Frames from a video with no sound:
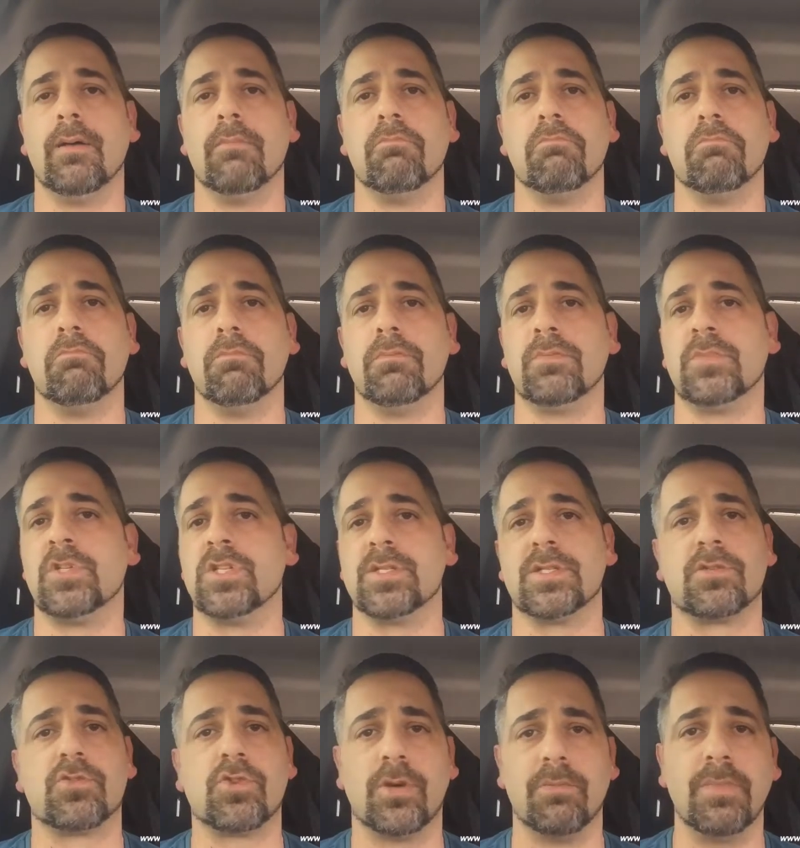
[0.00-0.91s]
just
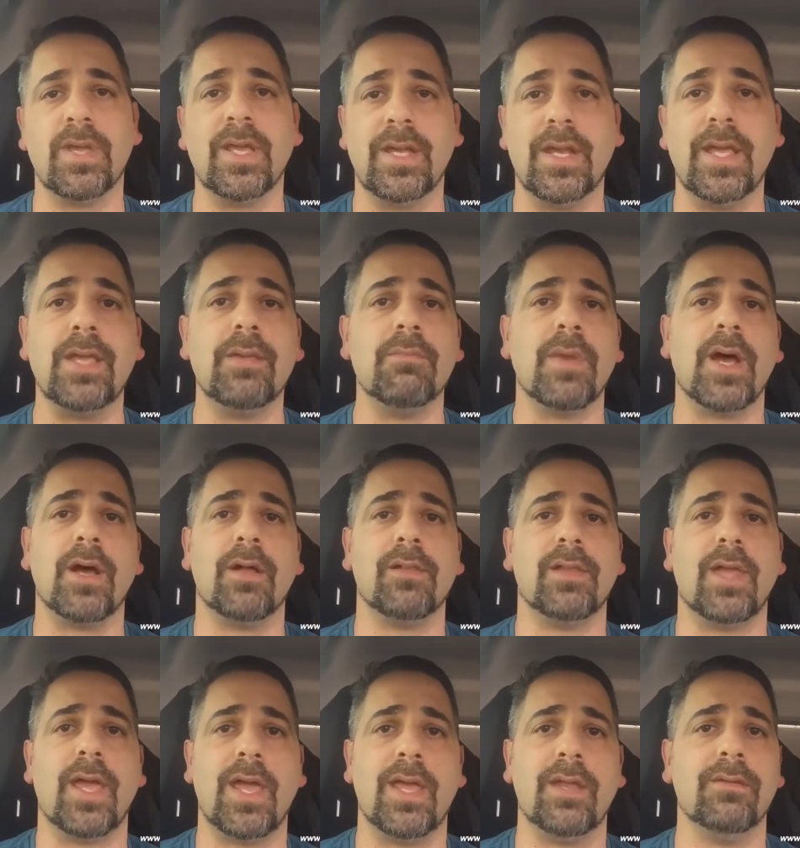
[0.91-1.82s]
drop me an email
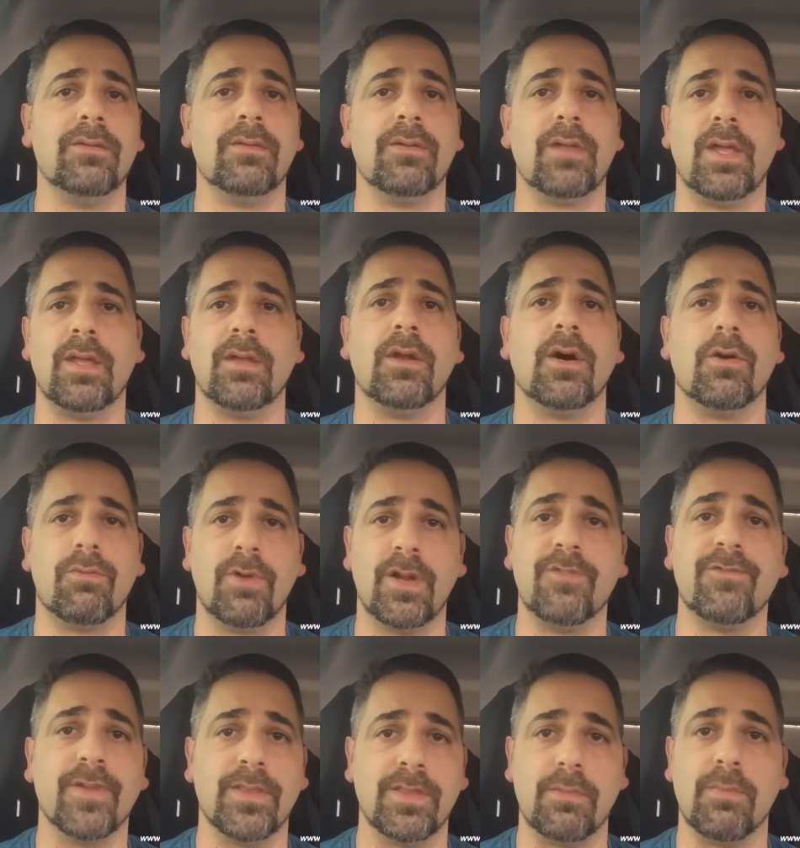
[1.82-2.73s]
and I'll
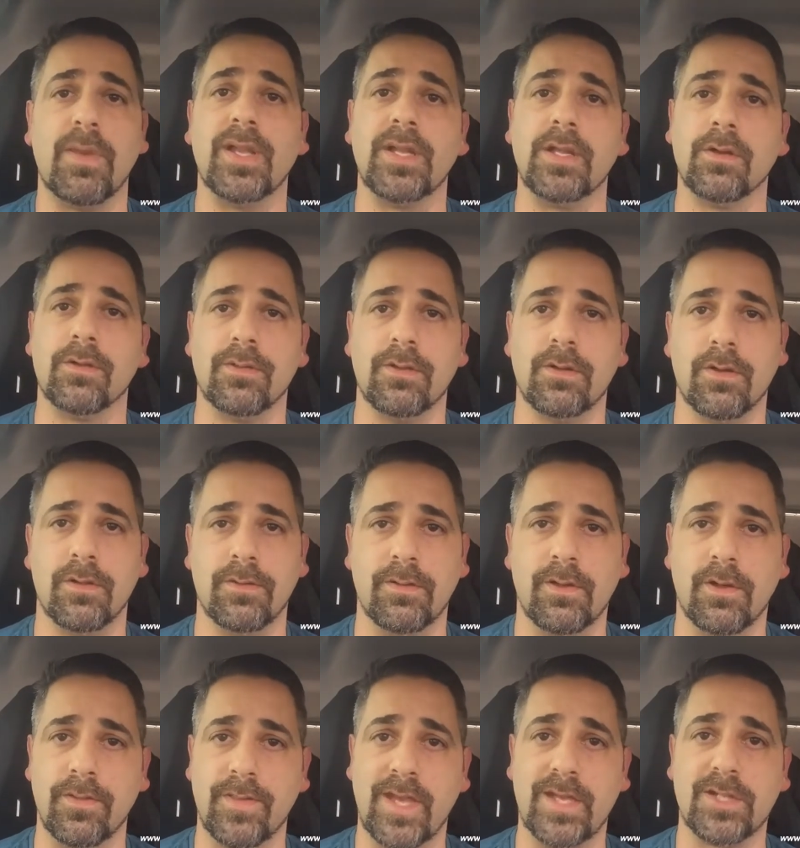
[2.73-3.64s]
refund the money on
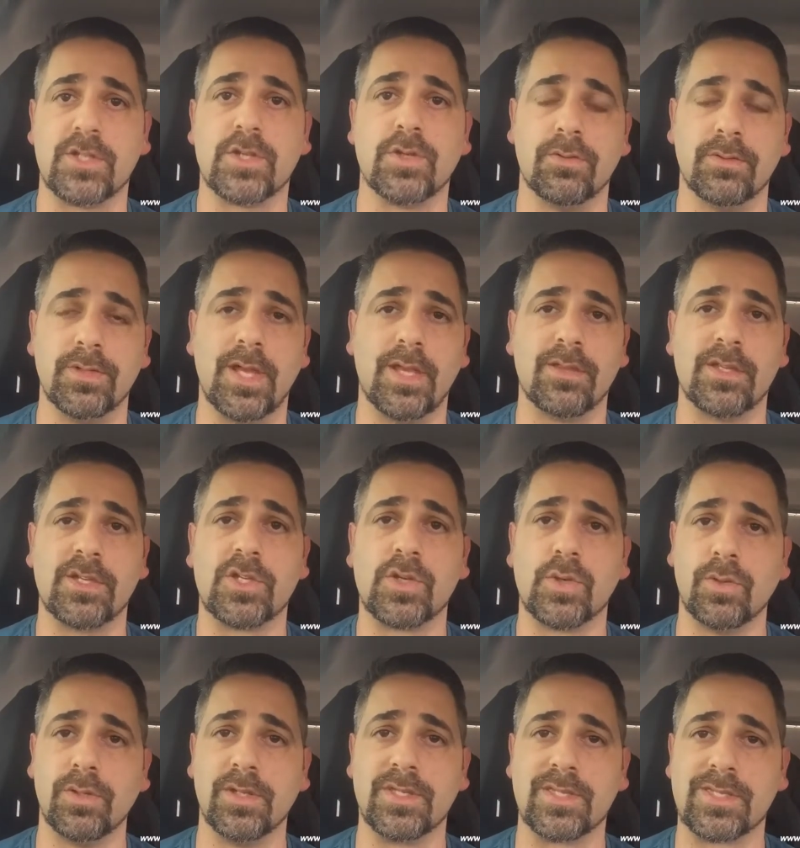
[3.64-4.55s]
that tool. Now, the tool
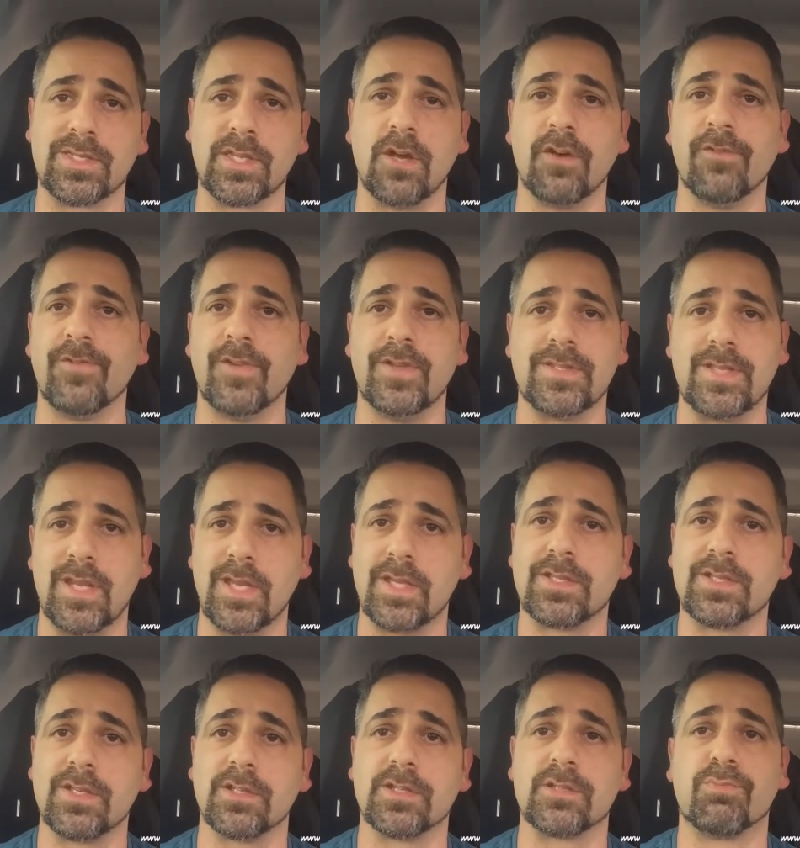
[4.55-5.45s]
itself is an Excel
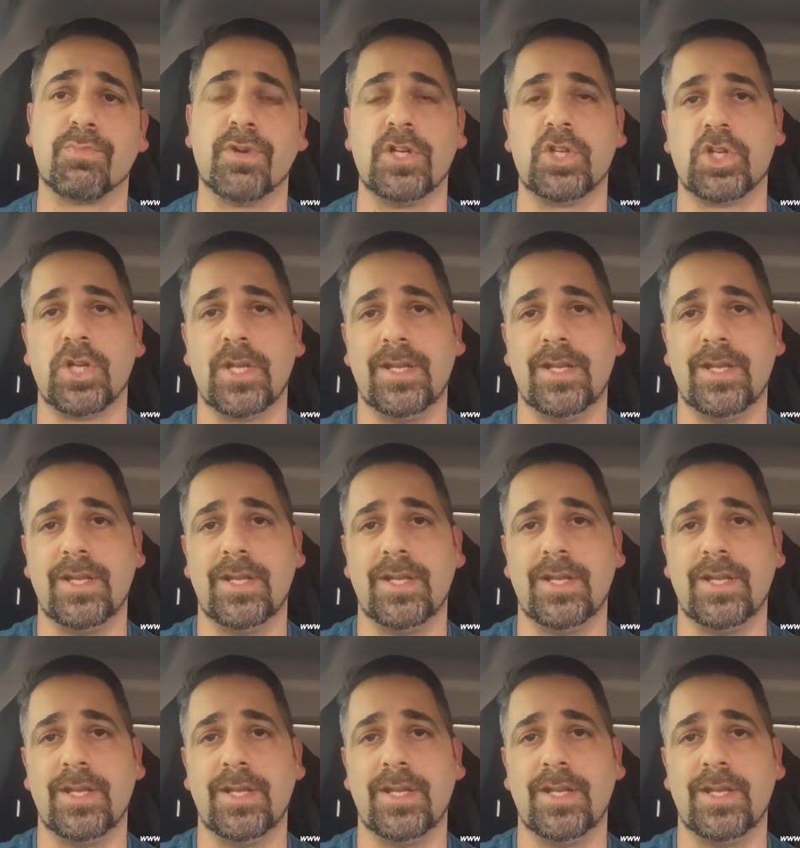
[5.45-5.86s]
spreadsheet. It